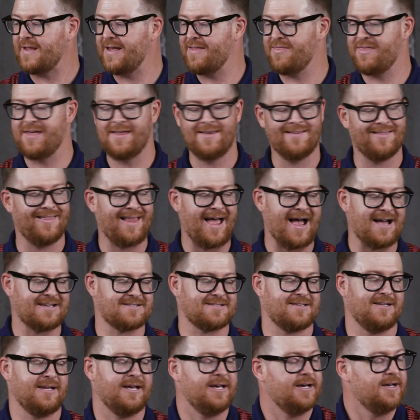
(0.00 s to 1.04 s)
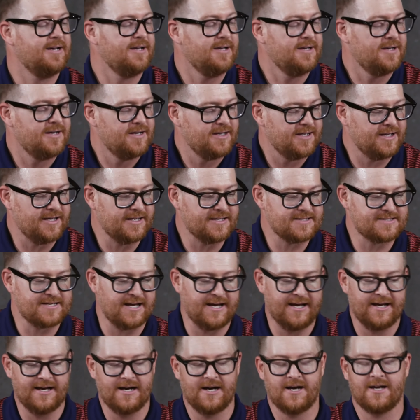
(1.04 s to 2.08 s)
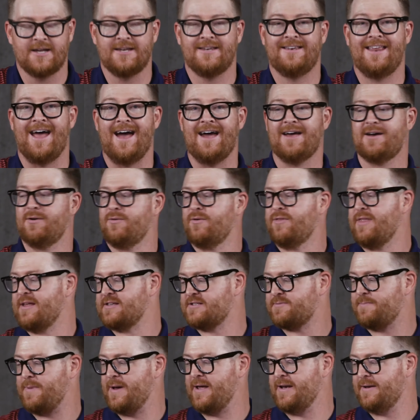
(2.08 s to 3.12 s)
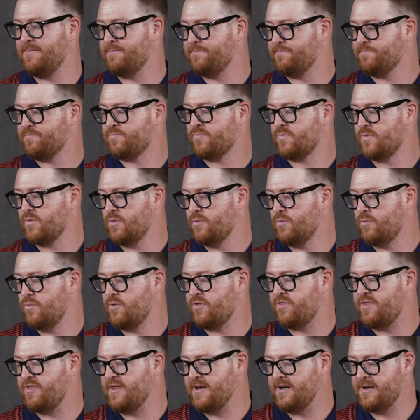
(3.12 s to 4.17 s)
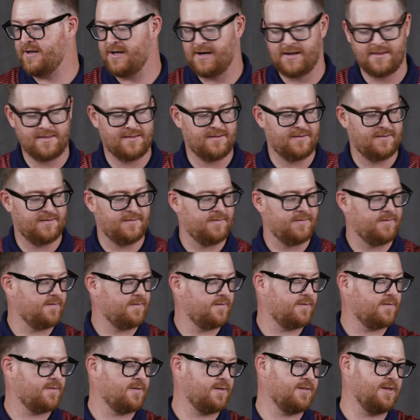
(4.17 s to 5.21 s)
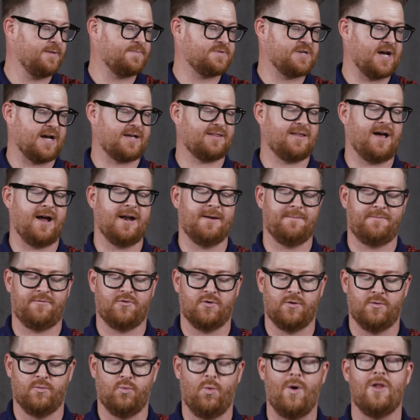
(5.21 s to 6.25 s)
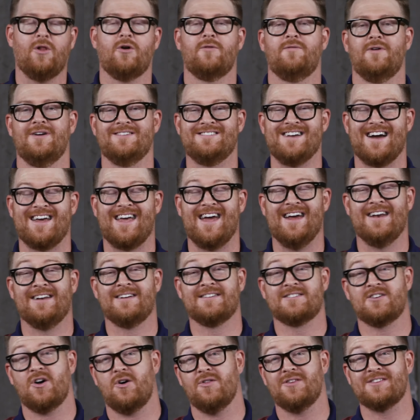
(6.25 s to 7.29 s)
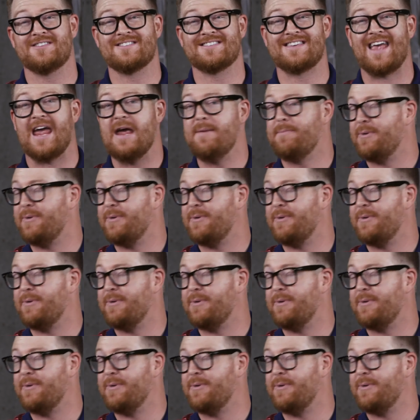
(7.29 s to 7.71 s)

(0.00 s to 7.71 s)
And then lastly is a deck that's been within uh, the LibTech lineup for well over a decade. It's called the Skate